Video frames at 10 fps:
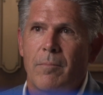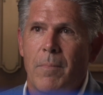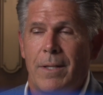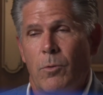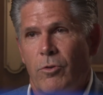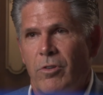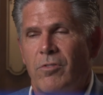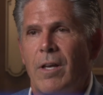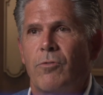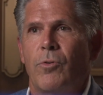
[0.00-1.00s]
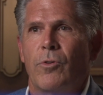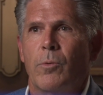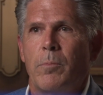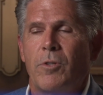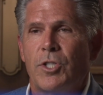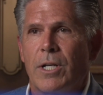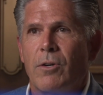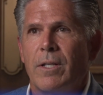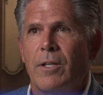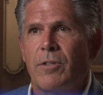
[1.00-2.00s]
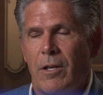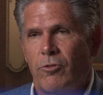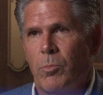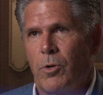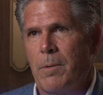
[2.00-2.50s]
men that were successful, that would be sharing their testimony